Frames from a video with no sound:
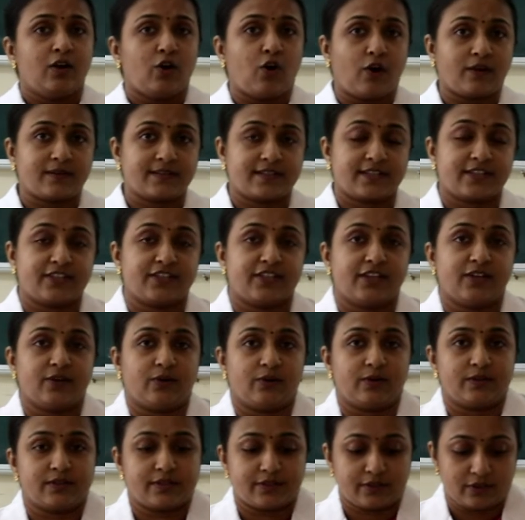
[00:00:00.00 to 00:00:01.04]
oxygen
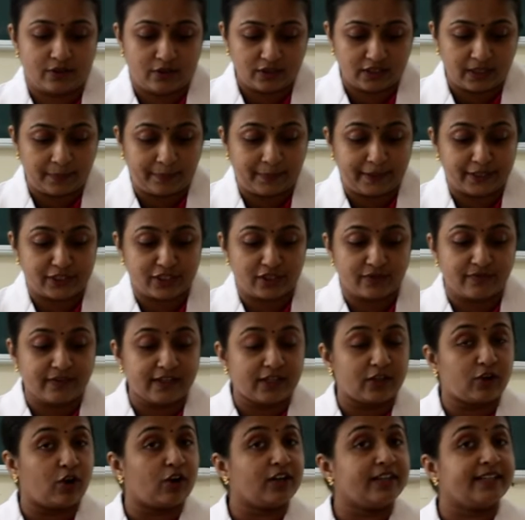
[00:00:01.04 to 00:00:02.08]
also, the patient
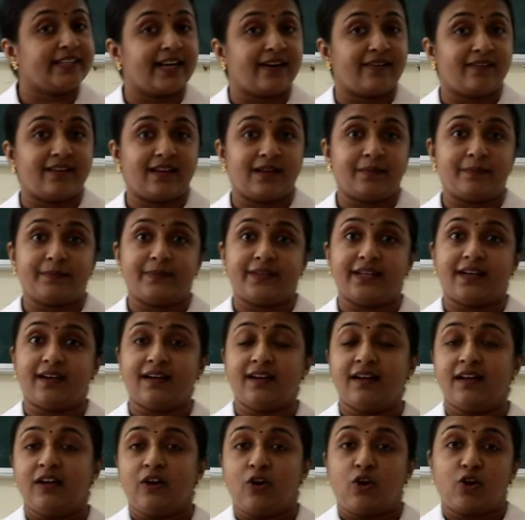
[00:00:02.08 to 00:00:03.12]
will not develop
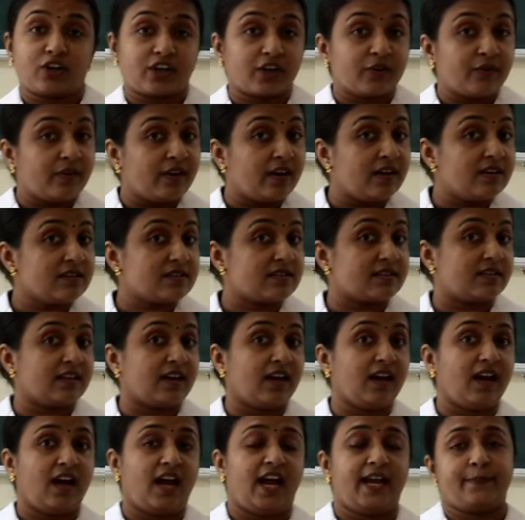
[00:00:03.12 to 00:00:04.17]
the or reverse
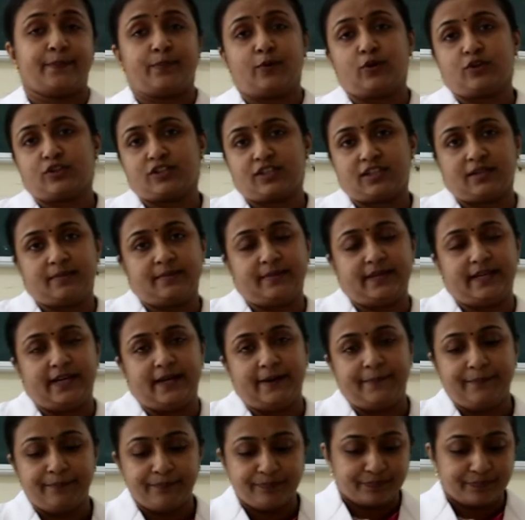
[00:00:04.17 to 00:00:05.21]
the hypoxemia.